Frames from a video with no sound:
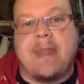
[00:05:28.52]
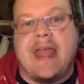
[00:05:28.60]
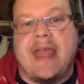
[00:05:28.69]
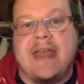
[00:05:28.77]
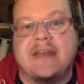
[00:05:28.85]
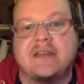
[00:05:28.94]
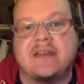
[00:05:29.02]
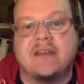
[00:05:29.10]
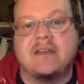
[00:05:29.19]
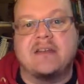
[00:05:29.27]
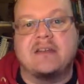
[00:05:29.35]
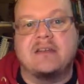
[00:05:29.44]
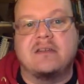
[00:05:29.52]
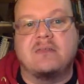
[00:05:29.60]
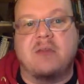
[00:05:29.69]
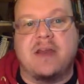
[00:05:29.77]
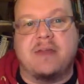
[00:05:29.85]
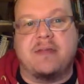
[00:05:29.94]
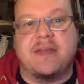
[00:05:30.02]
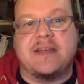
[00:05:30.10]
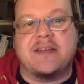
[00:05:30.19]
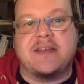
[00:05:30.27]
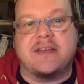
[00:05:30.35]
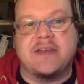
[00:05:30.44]
And one of the
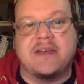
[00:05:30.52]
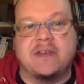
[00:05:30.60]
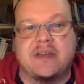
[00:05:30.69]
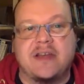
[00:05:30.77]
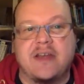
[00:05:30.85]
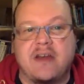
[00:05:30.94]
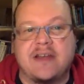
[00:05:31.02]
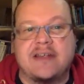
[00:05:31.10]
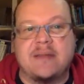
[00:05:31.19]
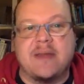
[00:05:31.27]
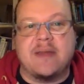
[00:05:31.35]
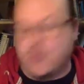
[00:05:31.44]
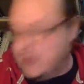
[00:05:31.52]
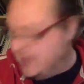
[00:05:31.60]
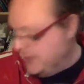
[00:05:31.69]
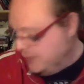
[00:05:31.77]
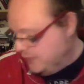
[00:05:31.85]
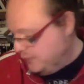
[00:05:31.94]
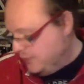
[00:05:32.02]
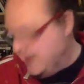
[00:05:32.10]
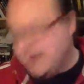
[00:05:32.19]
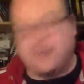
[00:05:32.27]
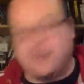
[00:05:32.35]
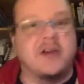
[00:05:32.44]
things I think is really nice about the wiki group
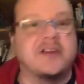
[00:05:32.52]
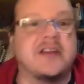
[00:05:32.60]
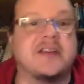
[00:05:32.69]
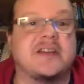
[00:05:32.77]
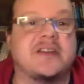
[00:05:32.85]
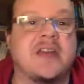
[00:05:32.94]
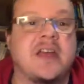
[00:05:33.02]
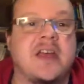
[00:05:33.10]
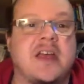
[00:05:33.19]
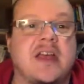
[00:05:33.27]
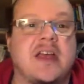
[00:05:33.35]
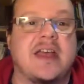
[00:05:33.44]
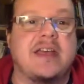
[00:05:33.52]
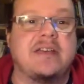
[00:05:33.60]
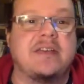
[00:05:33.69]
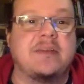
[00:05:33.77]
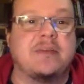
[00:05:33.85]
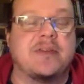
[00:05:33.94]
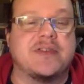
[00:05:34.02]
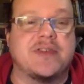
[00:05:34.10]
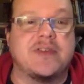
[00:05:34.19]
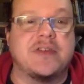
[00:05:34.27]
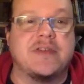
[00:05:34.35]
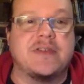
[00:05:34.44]
writing project is it
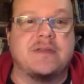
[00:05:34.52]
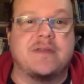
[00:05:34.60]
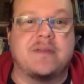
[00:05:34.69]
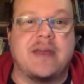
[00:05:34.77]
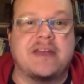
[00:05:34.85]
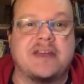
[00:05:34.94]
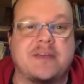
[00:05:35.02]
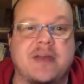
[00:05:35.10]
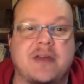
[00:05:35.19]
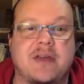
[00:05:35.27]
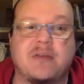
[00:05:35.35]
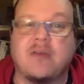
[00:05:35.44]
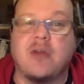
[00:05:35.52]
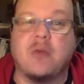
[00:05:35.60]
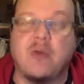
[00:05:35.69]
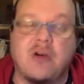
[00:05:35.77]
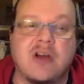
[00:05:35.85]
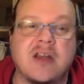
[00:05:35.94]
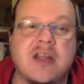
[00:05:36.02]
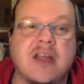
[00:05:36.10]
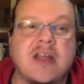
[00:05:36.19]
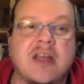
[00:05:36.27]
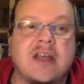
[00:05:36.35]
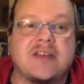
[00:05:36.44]
preserves information about who wrote what.
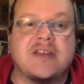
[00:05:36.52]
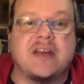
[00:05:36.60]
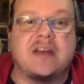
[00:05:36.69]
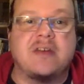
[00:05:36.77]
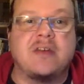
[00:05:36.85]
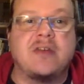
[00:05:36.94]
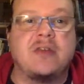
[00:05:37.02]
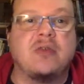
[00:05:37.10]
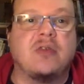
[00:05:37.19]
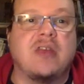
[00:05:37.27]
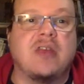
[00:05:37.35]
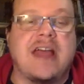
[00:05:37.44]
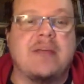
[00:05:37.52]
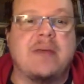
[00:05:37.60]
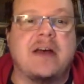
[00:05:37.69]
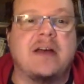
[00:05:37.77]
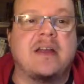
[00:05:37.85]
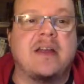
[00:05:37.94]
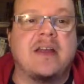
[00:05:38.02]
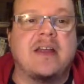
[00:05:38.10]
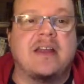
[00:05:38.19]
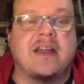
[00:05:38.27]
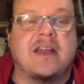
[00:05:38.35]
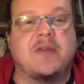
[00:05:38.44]
So your labour,
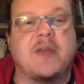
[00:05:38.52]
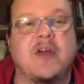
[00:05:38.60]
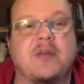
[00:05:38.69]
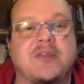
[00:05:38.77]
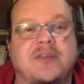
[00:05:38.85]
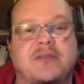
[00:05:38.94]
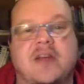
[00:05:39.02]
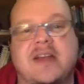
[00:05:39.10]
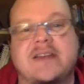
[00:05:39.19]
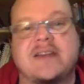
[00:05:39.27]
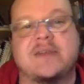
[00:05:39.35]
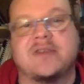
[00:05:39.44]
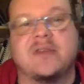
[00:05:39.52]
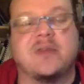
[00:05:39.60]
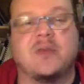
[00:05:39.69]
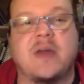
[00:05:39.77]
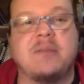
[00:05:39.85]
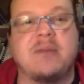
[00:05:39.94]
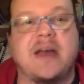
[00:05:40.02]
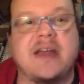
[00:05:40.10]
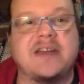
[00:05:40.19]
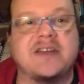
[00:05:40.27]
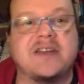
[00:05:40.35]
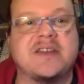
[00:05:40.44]
like if you helped us write some school web
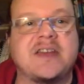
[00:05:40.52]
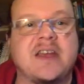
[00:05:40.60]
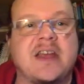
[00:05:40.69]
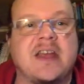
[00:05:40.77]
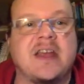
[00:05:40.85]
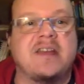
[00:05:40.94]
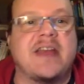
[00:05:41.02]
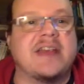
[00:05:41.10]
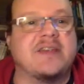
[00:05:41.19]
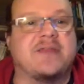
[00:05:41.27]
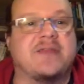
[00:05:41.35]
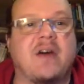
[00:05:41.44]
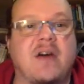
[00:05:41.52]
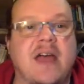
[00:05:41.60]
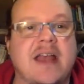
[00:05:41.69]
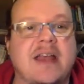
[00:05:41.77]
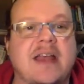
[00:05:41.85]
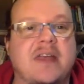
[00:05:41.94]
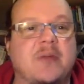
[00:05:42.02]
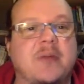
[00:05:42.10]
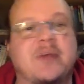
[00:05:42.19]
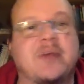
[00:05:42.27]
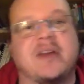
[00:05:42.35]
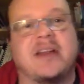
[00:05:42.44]
pages, that's fine. And if we
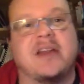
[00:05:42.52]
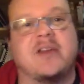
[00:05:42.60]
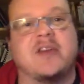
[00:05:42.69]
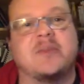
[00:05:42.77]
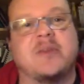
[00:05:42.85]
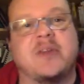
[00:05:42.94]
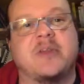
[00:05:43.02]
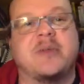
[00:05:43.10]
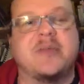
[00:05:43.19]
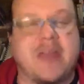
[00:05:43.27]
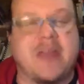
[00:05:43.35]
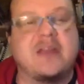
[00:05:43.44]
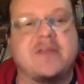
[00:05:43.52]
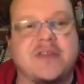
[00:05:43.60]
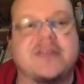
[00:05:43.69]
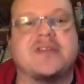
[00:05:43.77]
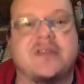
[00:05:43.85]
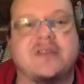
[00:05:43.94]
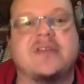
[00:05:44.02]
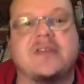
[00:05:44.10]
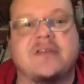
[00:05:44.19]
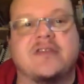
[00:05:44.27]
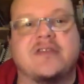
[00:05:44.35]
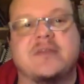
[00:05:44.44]
put a little acknowledgement on them, thank you for the students who
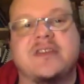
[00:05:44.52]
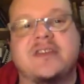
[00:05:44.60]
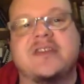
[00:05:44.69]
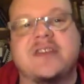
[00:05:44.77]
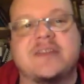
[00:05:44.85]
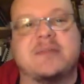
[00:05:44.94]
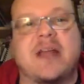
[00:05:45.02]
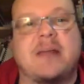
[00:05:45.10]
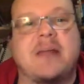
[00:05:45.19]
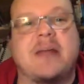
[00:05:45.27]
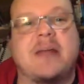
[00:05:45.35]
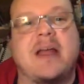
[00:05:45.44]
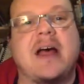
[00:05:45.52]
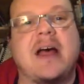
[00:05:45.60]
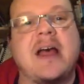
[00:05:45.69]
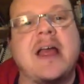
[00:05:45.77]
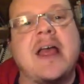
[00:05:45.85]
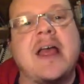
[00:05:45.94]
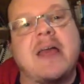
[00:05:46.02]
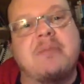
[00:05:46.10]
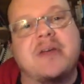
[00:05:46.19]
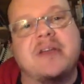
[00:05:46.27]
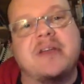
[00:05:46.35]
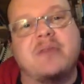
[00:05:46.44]
contributed to this, blah, blah, blah.
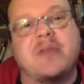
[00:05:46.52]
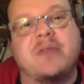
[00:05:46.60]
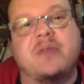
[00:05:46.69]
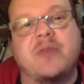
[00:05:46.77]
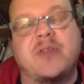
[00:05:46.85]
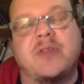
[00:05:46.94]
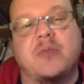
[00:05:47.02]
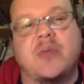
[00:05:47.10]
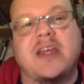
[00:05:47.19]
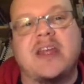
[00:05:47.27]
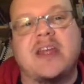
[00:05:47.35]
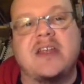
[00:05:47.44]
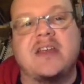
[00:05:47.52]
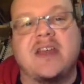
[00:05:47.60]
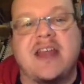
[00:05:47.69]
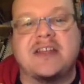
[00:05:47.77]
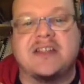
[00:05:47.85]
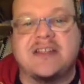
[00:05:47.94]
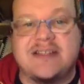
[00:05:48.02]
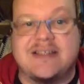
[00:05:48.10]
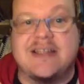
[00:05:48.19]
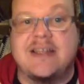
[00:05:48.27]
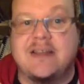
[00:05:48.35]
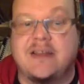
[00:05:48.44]
But with the wiki, you can actually
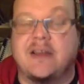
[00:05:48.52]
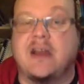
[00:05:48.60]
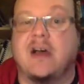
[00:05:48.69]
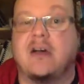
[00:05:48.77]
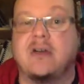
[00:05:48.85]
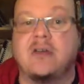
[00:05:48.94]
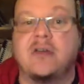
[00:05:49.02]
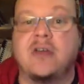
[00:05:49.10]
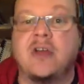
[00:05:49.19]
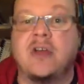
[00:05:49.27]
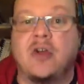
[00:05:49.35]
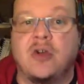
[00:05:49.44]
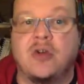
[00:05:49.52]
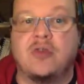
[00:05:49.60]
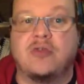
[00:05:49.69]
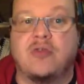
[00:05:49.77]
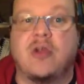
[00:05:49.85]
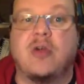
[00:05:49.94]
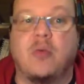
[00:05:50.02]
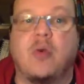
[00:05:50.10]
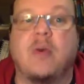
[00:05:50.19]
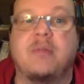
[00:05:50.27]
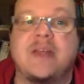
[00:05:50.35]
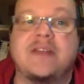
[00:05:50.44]
see in the code who wrote
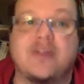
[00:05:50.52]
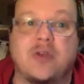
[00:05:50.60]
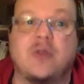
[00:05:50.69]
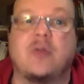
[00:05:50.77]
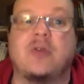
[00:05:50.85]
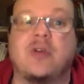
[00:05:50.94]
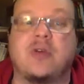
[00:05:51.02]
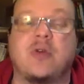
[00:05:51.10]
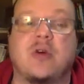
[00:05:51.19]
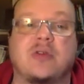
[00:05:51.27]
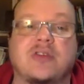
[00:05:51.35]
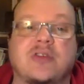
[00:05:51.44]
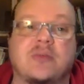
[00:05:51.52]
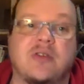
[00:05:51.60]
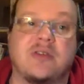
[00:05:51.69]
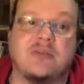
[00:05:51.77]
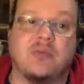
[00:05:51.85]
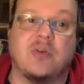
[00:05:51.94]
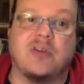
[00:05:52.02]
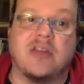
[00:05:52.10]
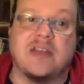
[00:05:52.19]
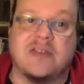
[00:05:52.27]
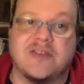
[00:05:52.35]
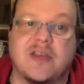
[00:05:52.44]
what bits, who altered what,
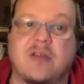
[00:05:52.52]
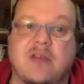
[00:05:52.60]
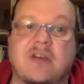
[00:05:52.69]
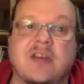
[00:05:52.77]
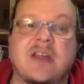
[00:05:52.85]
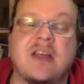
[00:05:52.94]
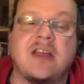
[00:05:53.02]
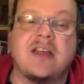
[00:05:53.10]
and so on.